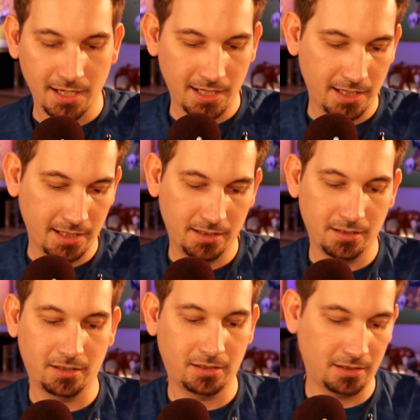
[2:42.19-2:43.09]
And
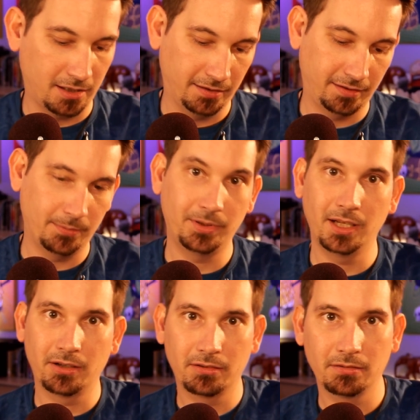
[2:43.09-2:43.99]
the concept
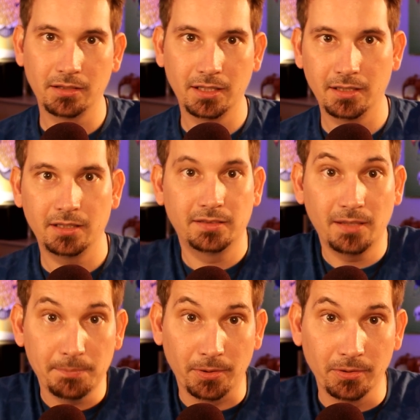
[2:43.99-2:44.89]
here is
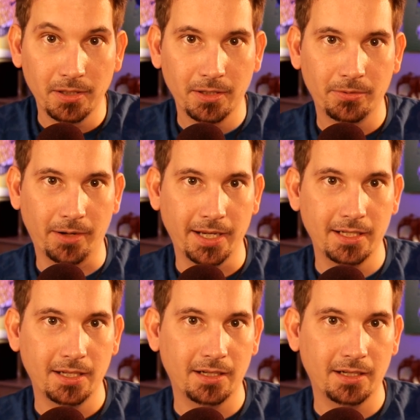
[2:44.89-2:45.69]
simple, right?